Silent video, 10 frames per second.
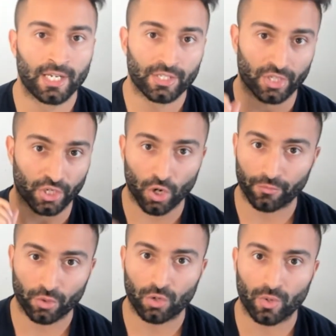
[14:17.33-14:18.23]
to go
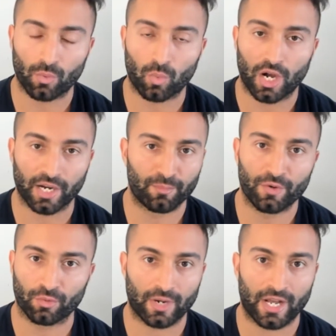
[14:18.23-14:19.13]
for a quick walk,
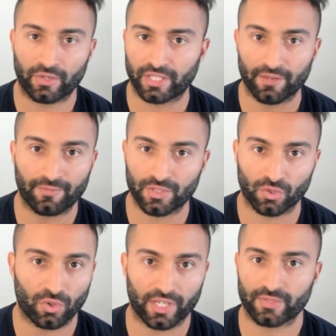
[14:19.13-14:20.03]
move around, get
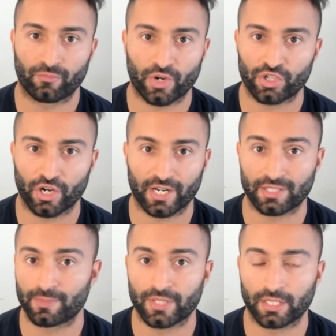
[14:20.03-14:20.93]
physical, get some fresh air, get
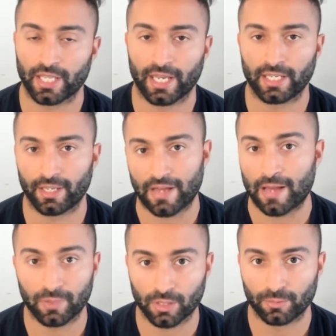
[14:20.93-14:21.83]
some sunlight if
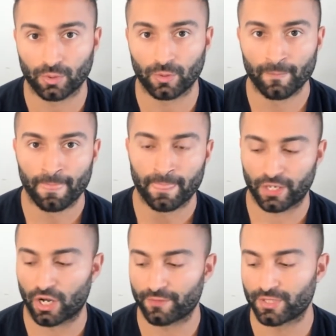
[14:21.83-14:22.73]
applicable.
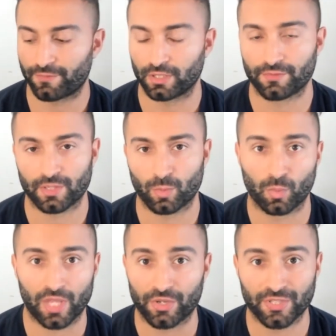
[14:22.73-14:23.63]
Obviously if you live somewhere
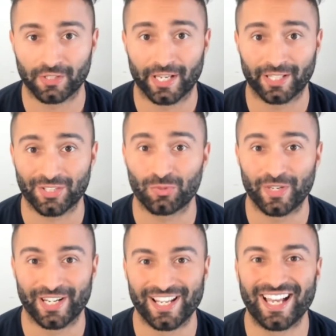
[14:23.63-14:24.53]
without sunlight like
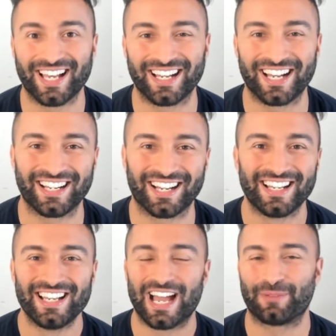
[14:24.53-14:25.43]
Sweden,
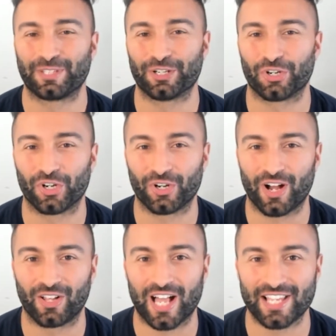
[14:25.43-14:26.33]
half the year, or
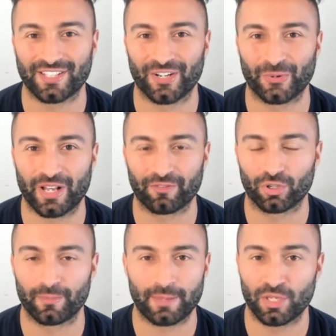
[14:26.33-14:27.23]
Alaska or whatever,
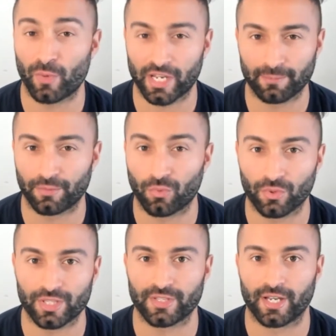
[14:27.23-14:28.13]
or maybe you wake up before
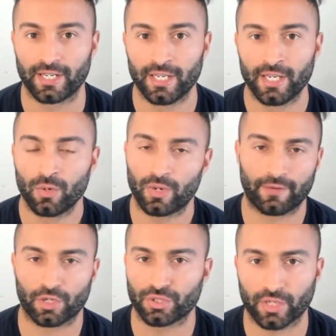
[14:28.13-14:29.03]
the sun,
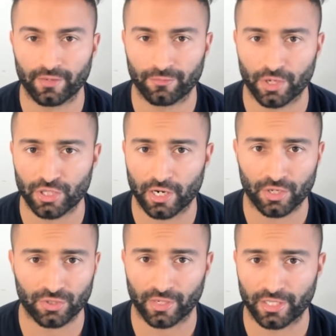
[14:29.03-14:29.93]
whatever, you're still getting fresh air, you're
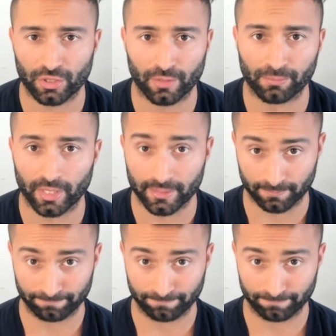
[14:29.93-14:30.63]
still getting your blood